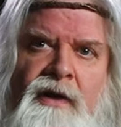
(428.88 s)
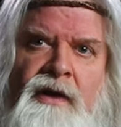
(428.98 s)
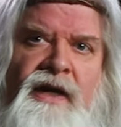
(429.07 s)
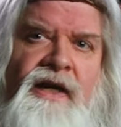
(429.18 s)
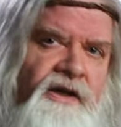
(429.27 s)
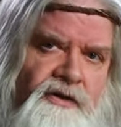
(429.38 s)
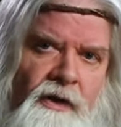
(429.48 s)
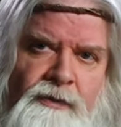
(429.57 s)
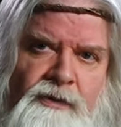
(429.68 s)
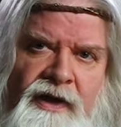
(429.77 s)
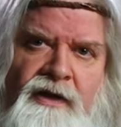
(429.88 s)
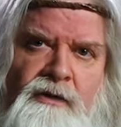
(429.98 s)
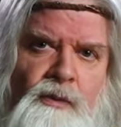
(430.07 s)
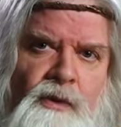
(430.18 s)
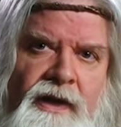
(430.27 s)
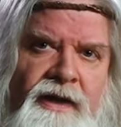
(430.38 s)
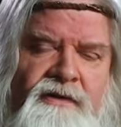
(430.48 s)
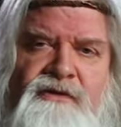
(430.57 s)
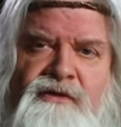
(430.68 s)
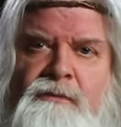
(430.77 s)
Any doppelganger will act
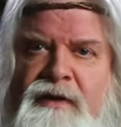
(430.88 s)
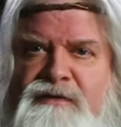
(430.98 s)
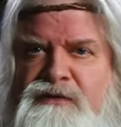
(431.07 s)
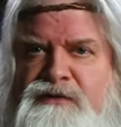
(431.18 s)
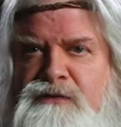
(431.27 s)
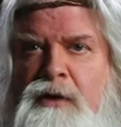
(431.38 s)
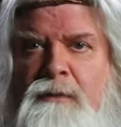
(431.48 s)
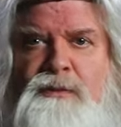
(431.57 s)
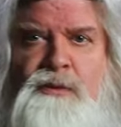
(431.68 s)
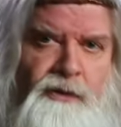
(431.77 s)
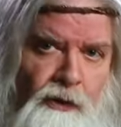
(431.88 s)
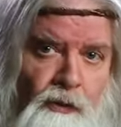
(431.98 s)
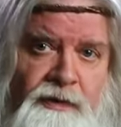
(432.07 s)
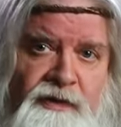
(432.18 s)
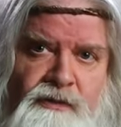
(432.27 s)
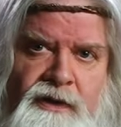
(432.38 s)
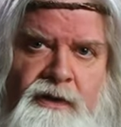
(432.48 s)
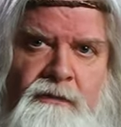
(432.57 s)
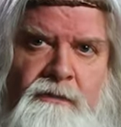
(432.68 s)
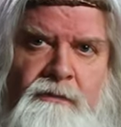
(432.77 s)
as a message drop or go-between,
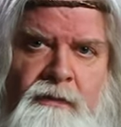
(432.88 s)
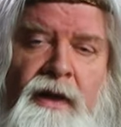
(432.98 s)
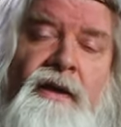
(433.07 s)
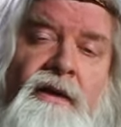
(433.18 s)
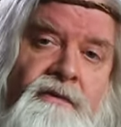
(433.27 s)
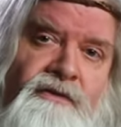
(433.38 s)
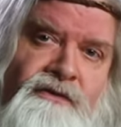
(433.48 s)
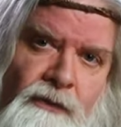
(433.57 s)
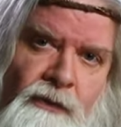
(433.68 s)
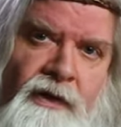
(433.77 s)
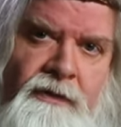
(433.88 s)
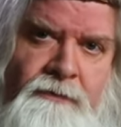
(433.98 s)
and so on.